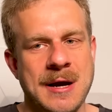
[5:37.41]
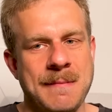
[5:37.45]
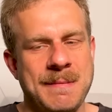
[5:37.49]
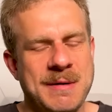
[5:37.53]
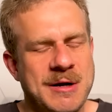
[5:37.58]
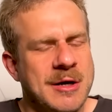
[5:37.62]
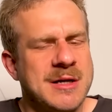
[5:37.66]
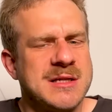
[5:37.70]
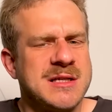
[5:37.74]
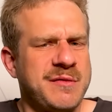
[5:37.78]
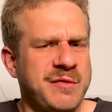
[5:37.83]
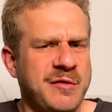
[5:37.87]

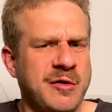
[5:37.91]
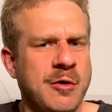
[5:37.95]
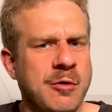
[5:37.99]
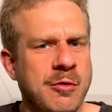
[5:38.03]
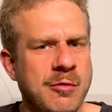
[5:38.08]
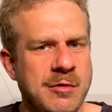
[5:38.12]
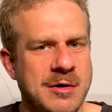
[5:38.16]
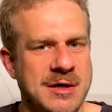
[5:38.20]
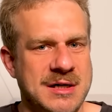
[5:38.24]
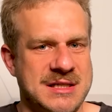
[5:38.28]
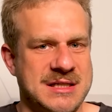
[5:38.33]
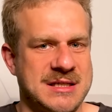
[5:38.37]
Because, of
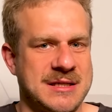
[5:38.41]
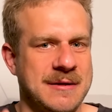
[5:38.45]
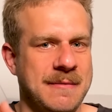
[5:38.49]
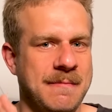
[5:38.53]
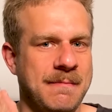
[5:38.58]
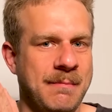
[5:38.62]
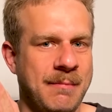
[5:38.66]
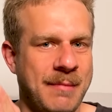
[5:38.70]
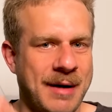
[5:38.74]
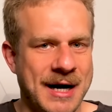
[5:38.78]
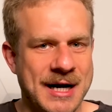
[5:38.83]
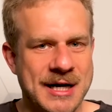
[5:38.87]
course,
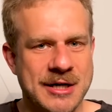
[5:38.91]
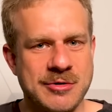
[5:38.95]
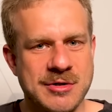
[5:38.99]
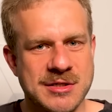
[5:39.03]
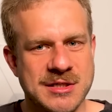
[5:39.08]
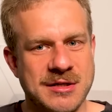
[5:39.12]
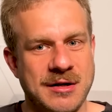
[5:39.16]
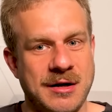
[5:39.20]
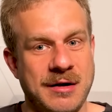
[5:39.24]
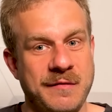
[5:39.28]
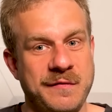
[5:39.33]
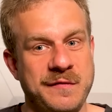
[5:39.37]

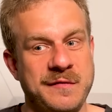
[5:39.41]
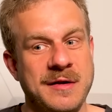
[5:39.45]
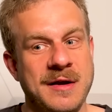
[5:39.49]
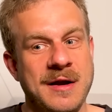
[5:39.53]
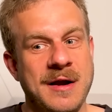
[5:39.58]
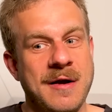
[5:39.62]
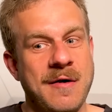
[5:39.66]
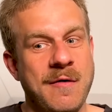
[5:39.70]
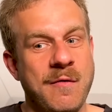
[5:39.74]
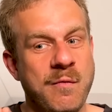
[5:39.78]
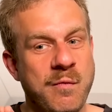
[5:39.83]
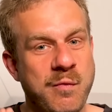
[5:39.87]
Microsoft
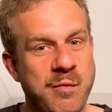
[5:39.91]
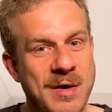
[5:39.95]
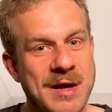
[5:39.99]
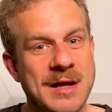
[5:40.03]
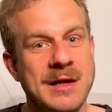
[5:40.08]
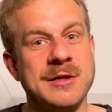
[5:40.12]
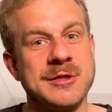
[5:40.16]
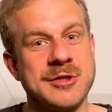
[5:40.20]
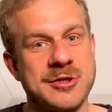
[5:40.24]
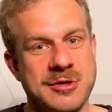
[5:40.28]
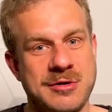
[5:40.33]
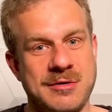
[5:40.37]

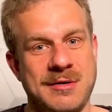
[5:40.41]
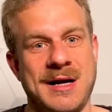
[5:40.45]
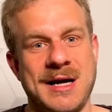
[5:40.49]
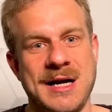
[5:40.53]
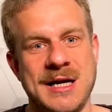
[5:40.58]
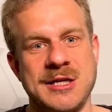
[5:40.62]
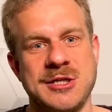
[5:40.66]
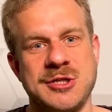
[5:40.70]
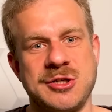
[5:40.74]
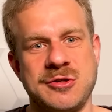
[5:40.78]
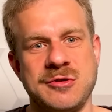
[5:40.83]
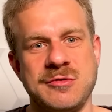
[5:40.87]
will
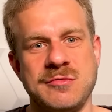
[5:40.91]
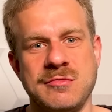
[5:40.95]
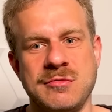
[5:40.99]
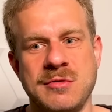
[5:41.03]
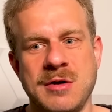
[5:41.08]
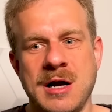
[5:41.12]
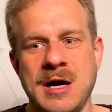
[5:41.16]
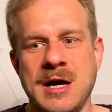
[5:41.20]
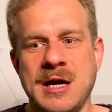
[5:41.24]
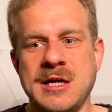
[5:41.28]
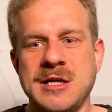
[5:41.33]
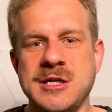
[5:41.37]
try
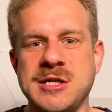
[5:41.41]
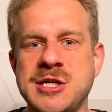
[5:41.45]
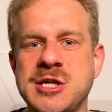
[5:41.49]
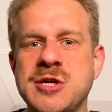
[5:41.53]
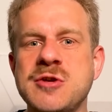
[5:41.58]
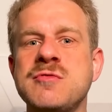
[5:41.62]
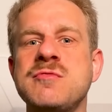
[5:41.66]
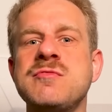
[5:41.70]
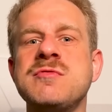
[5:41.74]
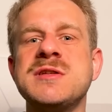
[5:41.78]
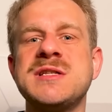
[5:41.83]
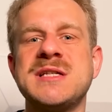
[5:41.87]
to
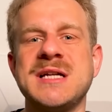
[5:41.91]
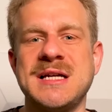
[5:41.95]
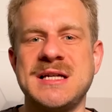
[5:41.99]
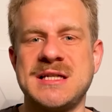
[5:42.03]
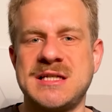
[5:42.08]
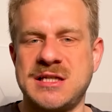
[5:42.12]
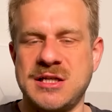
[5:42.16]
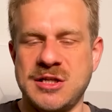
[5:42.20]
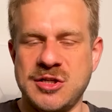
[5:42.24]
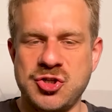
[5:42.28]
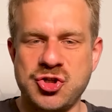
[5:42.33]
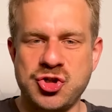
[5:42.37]
use
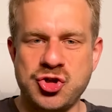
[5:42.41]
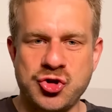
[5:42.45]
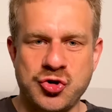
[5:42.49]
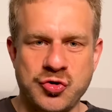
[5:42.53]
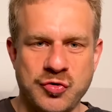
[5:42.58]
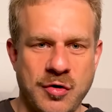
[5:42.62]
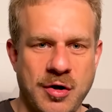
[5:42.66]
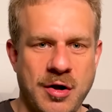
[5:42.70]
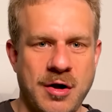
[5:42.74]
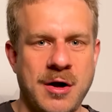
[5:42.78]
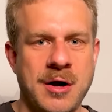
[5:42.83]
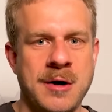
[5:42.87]
its
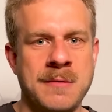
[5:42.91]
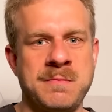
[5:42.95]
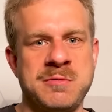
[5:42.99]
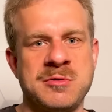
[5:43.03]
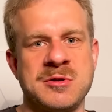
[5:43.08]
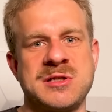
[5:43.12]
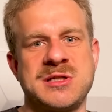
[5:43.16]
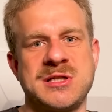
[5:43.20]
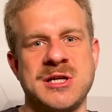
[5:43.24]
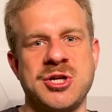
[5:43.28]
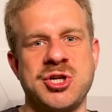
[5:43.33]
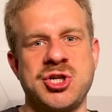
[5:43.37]
strong
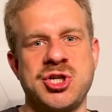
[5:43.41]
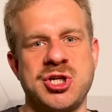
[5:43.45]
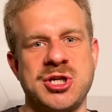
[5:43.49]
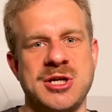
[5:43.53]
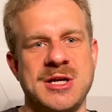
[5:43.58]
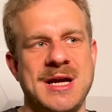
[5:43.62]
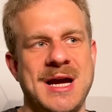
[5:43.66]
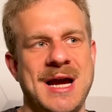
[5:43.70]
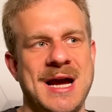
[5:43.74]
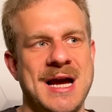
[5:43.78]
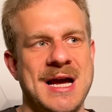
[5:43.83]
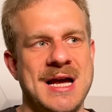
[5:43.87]

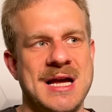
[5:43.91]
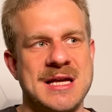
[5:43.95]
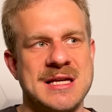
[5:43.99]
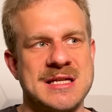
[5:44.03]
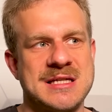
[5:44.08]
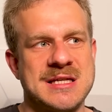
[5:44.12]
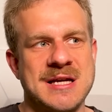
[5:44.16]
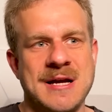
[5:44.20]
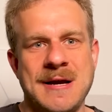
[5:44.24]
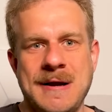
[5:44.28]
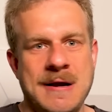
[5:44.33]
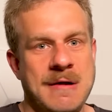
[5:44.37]
position
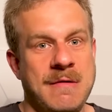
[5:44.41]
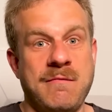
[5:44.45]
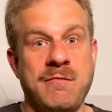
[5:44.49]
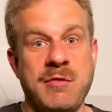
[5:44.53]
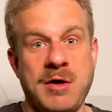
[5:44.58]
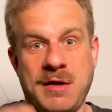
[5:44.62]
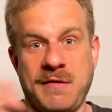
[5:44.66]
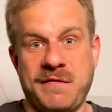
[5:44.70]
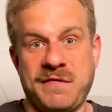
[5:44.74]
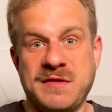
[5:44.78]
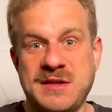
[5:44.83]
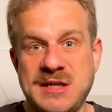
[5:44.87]
as
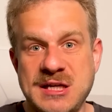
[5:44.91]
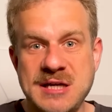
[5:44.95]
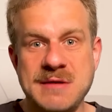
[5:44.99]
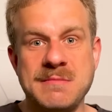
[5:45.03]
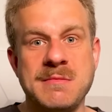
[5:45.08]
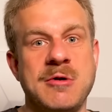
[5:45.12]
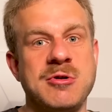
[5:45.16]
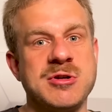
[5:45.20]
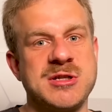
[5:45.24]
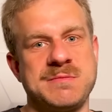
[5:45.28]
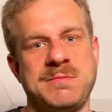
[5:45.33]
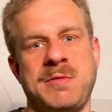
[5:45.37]
one of the
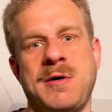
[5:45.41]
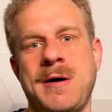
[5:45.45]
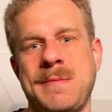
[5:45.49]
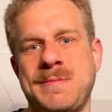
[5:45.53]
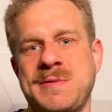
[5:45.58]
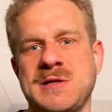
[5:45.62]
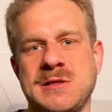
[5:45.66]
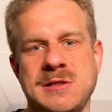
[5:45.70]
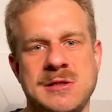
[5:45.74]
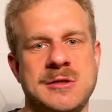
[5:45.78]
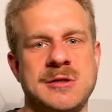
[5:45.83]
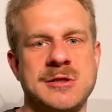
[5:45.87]
most
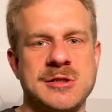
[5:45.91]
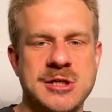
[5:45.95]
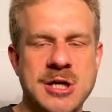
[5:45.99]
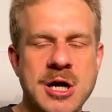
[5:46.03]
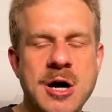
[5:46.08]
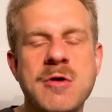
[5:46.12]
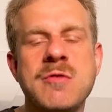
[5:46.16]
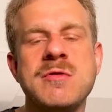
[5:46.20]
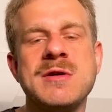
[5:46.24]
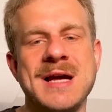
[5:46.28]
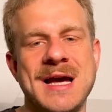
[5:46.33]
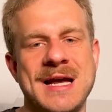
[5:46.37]
popular
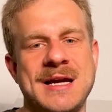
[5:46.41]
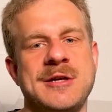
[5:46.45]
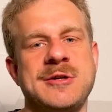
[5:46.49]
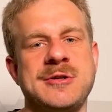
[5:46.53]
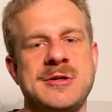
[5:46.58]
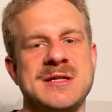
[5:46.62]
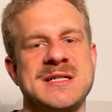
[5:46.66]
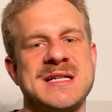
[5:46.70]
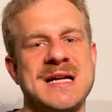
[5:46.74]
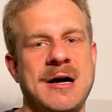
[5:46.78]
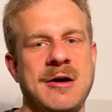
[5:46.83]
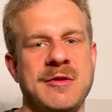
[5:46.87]
code
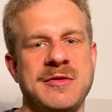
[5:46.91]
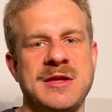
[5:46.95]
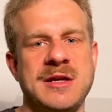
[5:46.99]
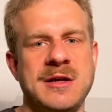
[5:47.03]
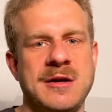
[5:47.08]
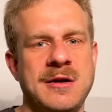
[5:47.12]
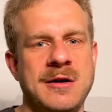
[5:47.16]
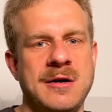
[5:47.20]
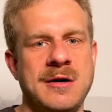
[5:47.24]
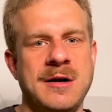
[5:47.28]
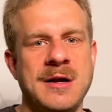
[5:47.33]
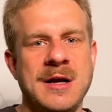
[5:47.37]
editors out
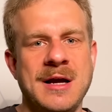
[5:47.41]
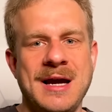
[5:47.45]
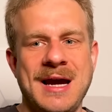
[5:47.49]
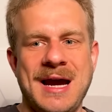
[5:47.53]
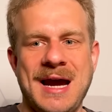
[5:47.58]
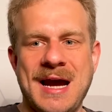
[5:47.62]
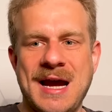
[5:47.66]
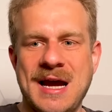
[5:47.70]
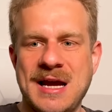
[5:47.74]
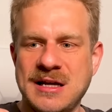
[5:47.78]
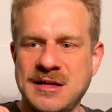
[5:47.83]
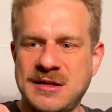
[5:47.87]
there
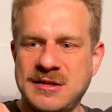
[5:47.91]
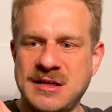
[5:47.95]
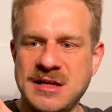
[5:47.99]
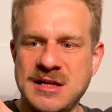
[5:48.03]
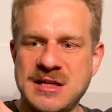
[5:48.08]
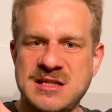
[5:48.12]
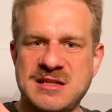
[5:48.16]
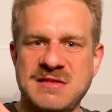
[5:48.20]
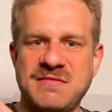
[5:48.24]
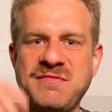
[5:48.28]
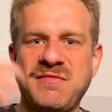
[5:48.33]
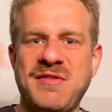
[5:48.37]
and
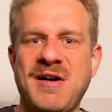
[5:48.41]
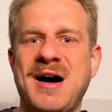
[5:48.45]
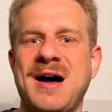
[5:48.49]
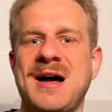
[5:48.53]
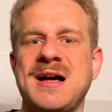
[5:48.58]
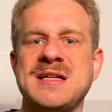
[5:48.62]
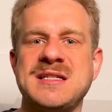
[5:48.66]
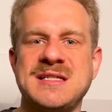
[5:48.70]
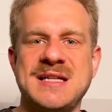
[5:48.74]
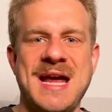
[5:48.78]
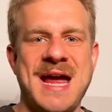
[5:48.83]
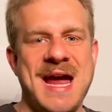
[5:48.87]
this
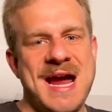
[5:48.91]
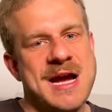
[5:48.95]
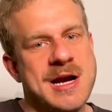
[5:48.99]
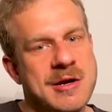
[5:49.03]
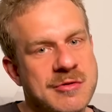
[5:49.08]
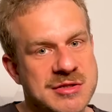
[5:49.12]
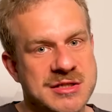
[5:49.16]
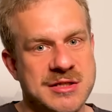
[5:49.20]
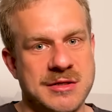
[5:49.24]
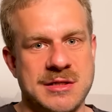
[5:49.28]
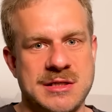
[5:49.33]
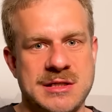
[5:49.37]
vast
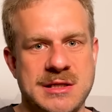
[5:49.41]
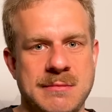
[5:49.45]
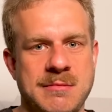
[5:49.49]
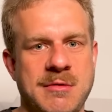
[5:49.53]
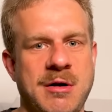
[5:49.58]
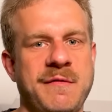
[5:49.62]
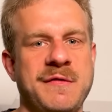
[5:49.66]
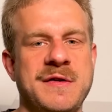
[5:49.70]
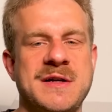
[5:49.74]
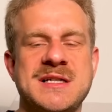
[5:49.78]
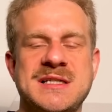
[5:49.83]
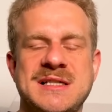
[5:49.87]
ecosystem
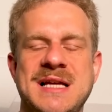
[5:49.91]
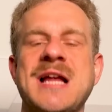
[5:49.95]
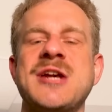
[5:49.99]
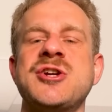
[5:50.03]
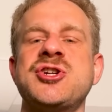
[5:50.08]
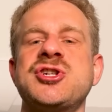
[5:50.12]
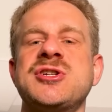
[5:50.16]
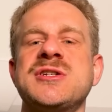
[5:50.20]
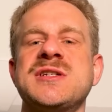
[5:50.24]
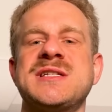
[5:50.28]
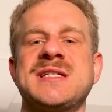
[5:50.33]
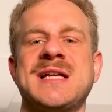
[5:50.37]
of
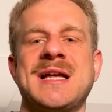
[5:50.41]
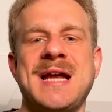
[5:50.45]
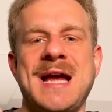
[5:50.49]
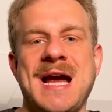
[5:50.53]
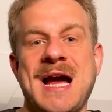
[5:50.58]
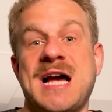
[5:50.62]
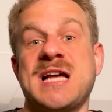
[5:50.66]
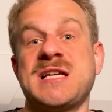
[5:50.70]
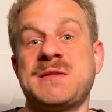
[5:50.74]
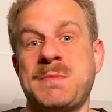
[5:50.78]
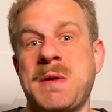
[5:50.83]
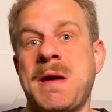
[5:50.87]
extensions that
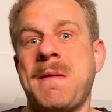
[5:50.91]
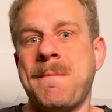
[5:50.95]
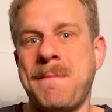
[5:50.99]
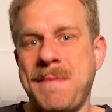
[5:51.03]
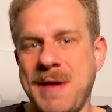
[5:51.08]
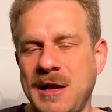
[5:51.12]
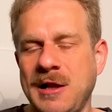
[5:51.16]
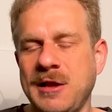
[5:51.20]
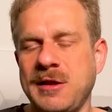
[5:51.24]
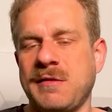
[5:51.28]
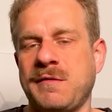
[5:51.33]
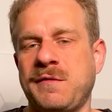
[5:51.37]
has been
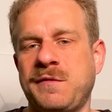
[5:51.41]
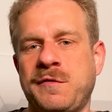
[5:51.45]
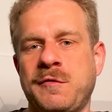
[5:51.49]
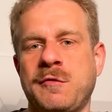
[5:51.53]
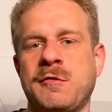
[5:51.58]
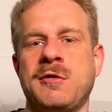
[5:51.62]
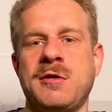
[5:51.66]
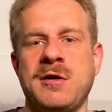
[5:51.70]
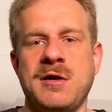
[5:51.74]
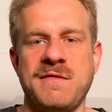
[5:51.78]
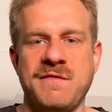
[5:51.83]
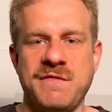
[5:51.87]
built
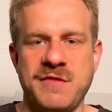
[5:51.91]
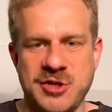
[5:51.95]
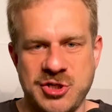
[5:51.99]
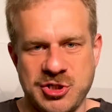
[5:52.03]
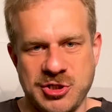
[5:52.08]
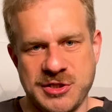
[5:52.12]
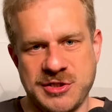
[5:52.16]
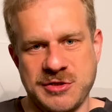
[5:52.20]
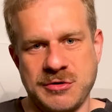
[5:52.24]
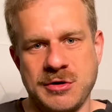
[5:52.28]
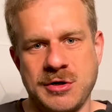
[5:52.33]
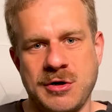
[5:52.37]
for
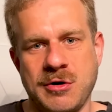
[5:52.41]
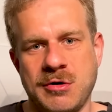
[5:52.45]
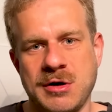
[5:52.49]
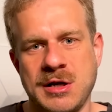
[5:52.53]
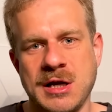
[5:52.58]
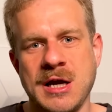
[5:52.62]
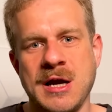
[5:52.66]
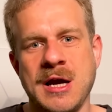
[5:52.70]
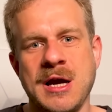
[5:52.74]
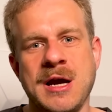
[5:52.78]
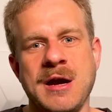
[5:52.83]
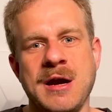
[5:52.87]
Visual Studio Code